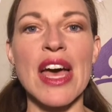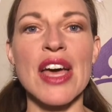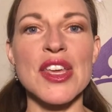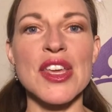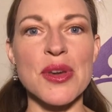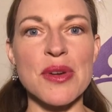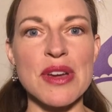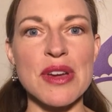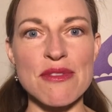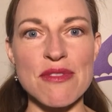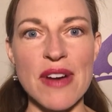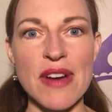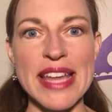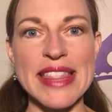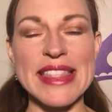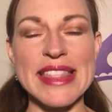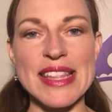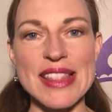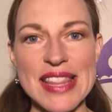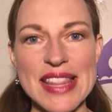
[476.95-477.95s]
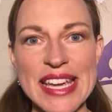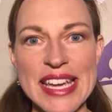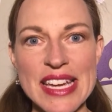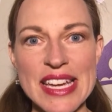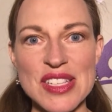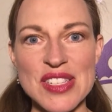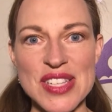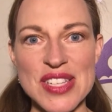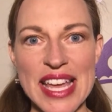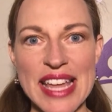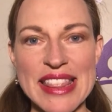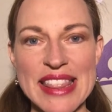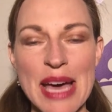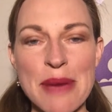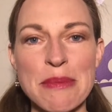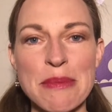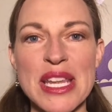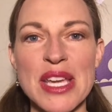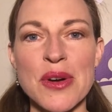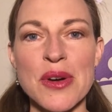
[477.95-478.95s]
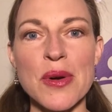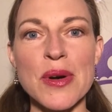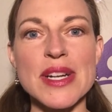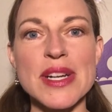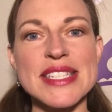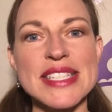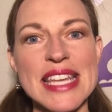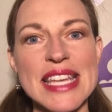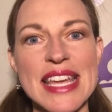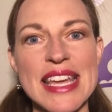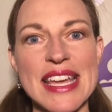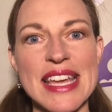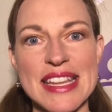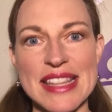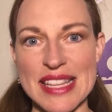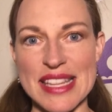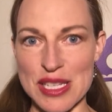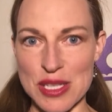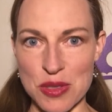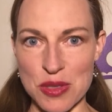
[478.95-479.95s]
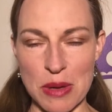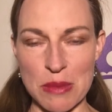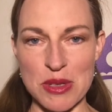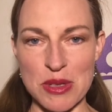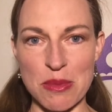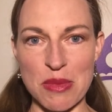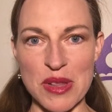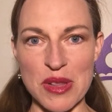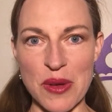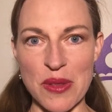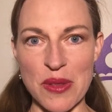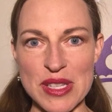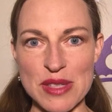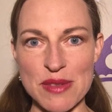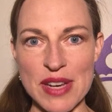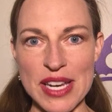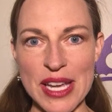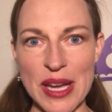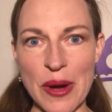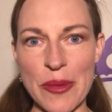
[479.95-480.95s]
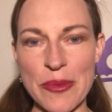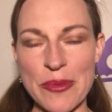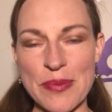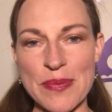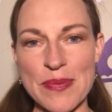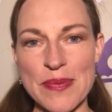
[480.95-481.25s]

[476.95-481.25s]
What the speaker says: You can find the link to get that mini course in the description below video.